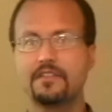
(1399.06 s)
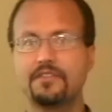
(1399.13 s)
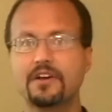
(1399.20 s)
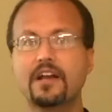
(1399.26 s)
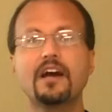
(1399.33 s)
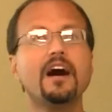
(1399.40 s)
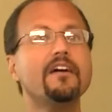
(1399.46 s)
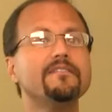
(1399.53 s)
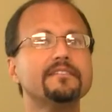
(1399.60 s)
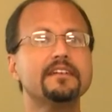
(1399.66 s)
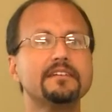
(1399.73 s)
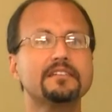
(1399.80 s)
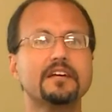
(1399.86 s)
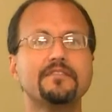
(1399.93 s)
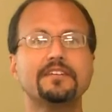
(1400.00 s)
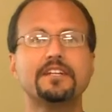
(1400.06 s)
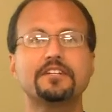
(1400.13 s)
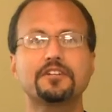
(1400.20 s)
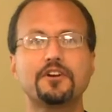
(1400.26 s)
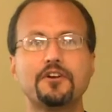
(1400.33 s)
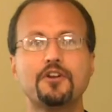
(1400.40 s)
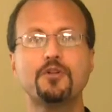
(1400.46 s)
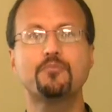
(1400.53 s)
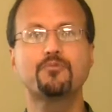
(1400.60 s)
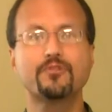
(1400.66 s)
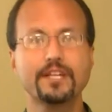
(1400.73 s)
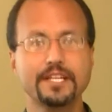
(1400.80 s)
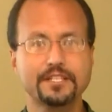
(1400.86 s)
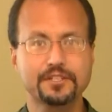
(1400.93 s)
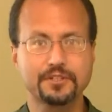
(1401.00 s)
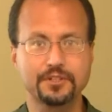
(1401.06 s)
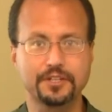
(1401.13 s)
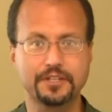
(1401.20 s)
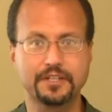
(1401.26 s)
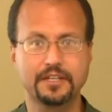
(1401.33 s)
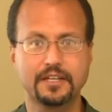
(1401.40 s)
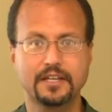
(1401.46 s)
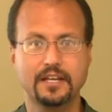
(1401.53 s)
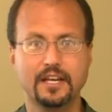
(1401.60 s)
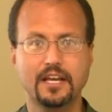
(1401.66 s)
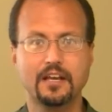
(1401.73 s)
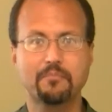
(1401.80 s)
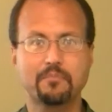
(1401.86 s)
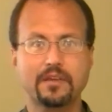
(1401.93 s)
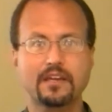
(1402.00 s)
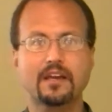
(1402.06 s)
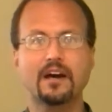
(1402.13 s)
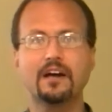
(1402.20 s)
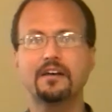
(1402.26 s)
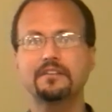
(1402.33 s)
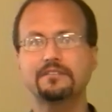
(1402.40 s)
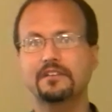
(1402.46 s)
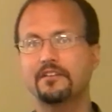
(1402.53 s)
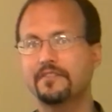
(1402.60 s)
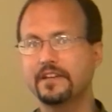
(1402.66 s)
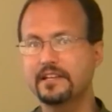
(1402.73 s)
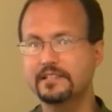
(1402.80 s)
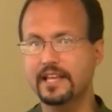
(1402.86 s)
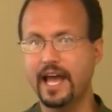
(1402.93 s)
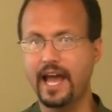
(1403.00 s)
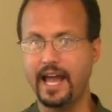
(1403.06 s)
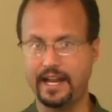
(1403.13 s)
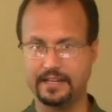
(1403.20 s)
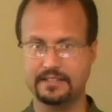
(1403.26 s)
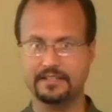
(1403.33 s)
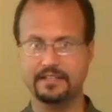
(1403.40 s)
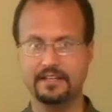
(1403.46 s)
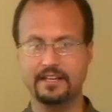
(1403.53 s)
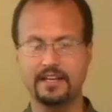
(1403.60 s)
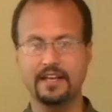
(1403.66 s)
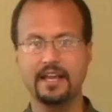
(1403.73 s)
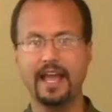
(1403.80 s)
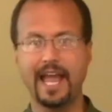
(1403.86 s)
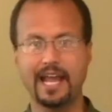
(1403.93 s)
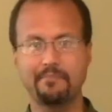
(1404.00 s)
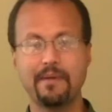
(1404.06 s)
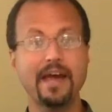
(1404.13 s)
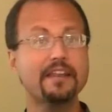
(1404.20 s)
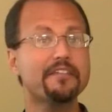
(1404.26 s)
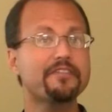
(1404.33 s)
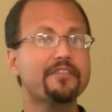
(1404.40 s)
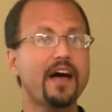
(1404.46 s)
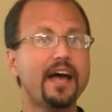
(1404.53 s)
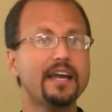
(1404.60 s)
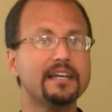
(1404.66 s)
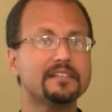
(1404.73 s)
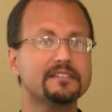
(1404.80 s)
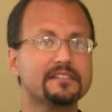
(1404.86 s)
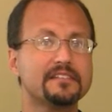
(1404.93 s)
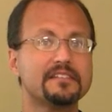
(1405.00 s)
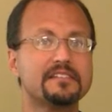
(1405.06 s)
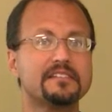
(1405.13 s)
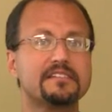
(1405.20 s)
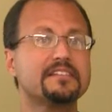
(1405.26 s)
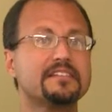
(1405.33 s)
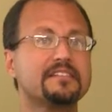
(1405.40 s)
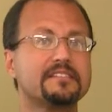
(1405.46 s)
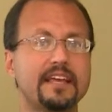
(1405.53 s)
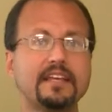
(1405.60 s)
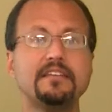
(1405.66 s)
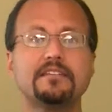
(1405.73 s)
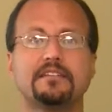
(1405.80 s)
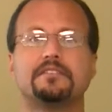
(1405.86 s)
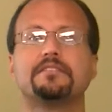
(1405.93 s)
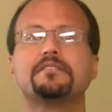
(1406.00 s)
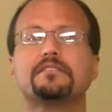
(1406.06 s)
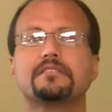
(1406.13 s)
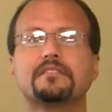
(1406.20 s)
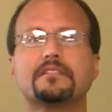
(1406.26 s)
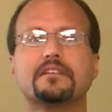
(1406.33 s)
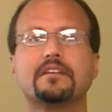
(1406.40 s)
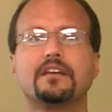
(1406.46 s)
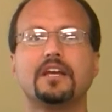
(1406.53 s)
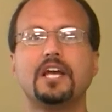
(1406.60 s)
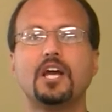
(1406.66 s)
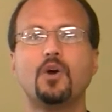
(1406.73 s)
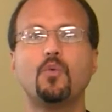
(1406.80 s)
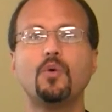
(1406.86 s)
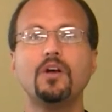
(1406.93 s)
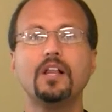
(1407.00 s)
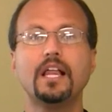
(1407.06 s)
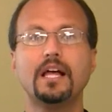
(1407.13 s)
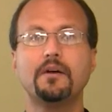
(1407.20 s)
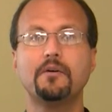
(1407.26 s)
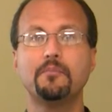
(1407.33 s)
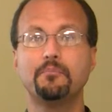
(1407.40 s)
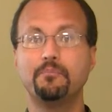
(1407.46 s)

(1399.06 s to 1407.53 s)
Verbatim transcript: the covenant of an eternal priesthood because of his act. And Mattathias' descendants will